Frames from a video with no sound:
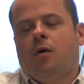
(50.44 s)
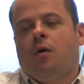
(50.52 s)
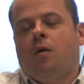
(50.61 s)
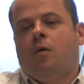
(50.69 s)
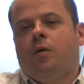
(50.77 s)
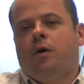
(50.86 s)

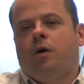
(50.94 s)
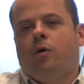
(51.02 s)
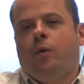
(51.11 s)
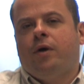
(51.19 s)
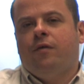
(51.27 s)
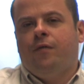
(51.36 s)
or
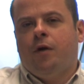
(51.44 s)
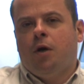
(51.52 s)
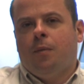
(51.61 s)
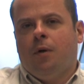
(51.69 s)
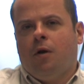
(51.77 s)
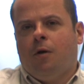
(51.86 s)

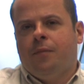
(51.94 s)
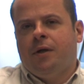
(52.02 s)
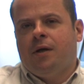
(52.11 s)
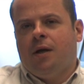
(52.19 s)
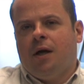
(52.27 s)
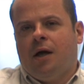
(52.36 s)
reconfigurable
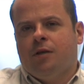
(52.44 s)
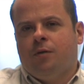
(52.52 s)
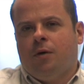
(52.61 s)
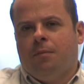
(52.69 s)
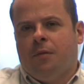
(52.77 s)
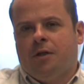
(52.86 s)
optical
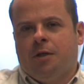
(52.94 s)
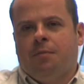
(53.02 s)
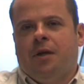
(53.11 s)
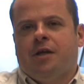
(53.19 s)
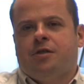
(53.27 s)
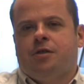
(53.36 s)
ad-hoc
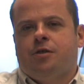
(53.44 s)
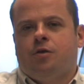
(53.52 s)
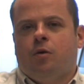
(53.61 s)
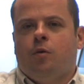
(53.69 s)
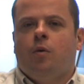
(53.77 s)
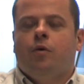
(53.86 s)
multiplexers
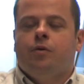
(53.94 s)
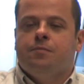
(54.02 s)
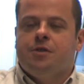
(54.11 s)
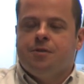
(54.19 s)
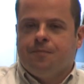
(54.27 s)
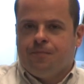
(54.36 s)
for
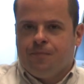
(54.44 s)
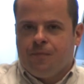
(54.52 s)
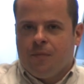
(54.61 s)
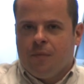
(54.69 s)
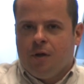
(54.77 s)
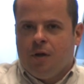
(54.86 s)

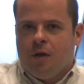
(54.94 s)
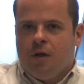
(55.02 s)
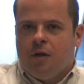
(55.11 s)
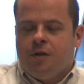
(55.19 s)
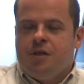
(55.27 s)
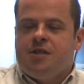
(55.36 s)

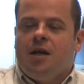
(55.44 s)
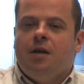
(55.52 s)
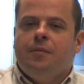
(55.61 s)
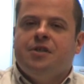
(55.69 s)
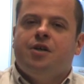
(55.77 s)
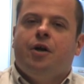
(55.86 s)
ROADMs. These
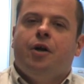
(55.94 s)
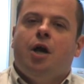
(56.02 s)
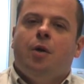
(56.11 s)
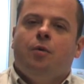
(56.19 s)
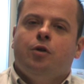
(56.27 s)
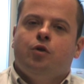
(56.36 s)
elements are
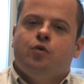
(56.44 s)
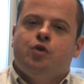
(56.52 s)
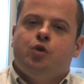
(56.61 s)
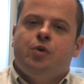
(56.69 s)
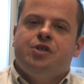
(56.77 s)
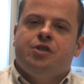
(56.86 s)
able to
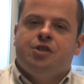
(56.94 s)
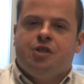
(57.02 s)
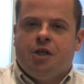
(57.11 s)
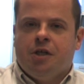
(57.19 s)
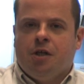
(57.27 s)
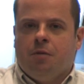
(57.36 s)
switch the
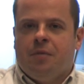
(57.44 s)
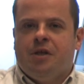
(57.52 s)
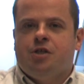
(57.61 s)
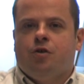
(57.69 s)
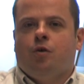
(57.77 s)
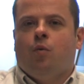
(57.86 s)
signal
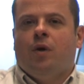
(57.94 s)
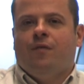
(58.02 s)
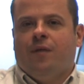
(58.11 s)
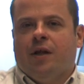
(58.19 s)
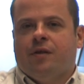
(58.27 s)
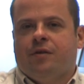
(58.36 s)
based on a
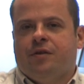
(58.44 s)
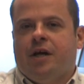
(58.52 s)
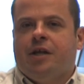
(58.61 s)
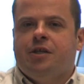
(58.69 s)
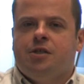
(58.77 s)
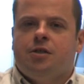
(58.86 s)
wavelength.
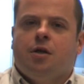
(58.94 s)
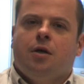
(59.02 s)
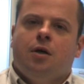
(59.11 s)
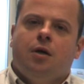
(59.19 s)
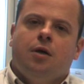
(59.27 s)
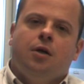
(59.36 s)
That is,
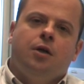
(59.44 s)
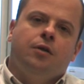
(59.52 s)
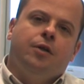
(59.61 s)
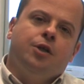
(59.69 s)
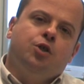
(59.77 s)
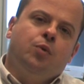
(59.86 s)

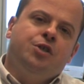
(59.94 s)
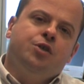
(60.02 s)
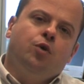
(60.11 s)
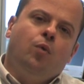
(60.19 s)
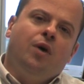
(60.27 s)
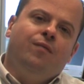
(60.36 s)
they switch
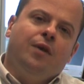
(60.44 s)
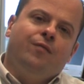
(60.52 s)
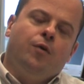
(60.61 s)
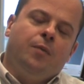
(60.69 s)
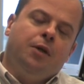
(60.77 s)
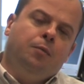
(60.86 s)
the wavelength
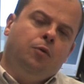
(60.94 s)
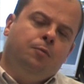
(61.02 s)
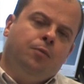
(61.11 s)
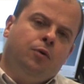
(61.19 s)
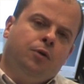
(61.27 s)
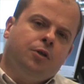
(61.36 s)
from an input
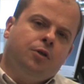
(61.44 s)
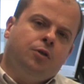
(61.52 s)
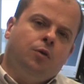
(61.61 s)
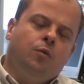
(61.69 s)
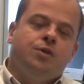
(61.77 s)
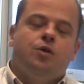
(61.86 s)
port
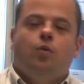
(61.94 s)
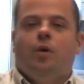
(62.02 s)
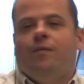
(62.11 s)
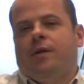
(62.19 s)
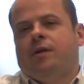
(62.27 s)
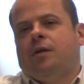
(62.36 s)
towards the
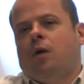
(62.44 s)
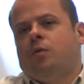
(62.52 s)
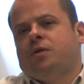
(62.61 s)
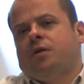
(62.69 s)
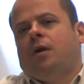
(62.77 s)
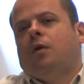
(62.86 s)
wavelength
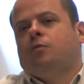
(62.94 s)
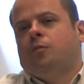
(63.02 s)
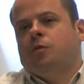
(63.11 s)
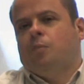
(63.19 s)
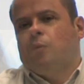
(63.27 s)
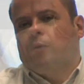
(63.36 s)
towards an
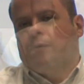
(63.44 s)
output port.